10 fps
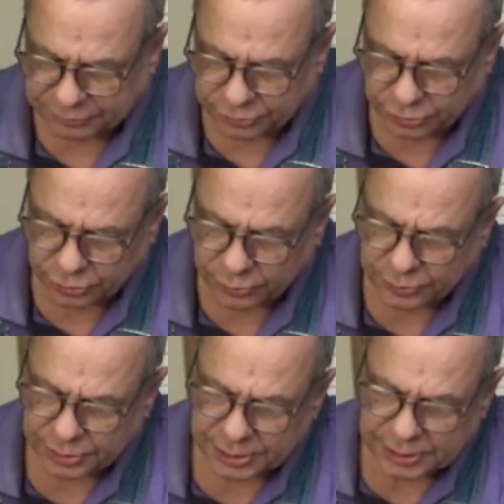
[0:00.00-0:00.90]
to do
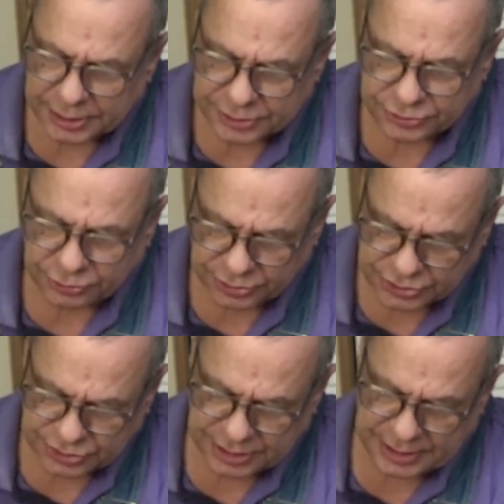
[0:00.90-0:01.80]
is, you can
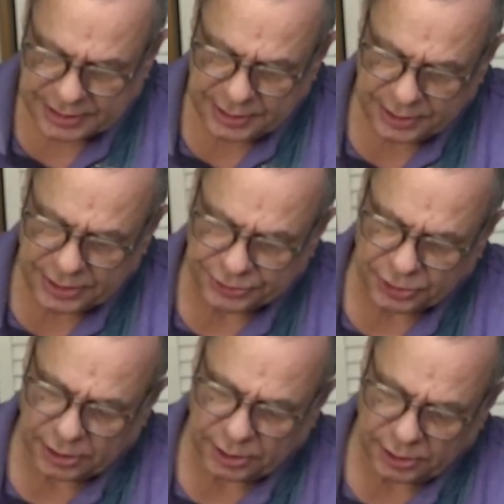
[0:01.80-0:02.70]
see that
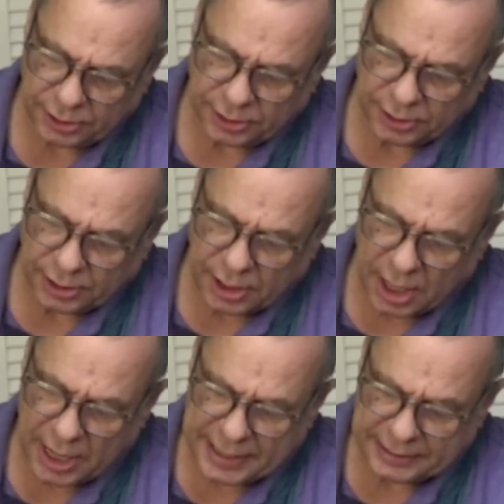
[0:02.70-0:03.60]
the
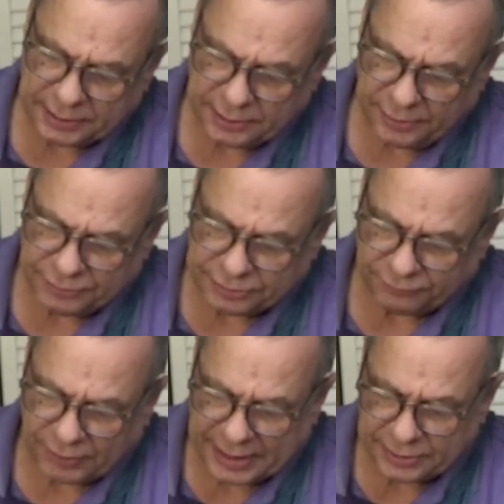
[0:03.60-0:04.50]
height of the
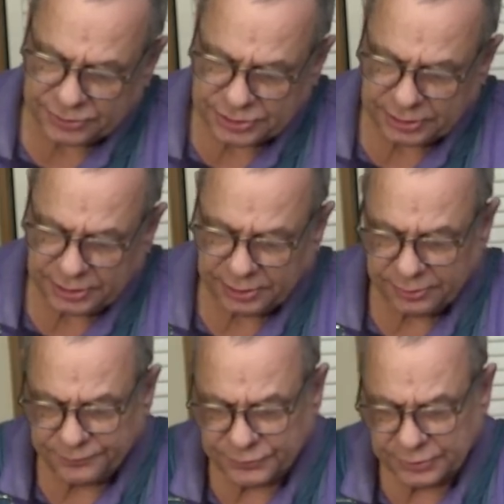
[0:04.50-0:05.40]
dividers in
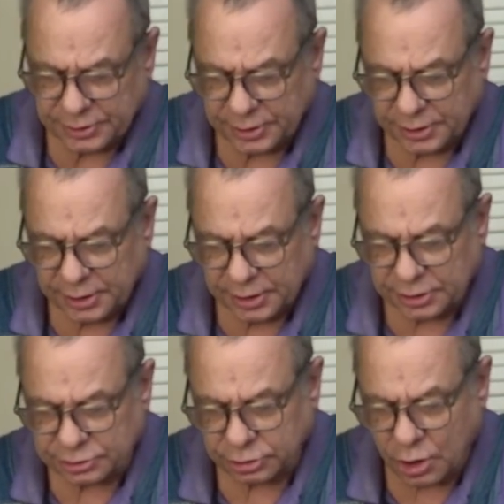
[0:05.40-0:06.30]
here
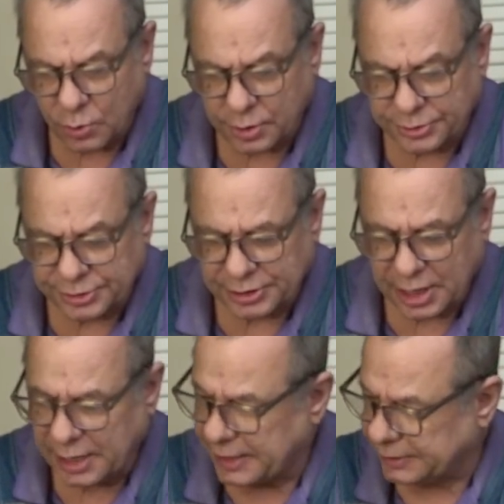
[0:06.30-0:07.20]
is lower than the
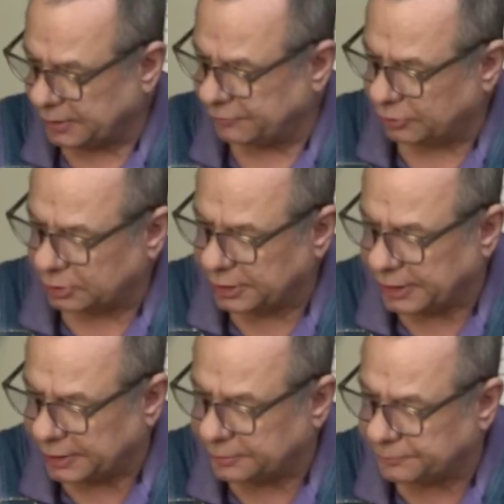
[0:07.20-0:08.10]
height of the
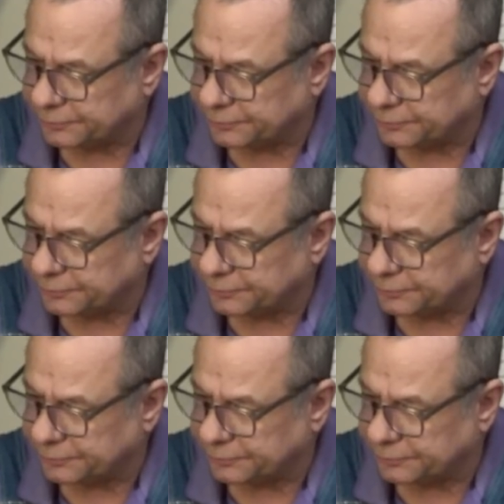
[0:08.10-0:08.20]
lid.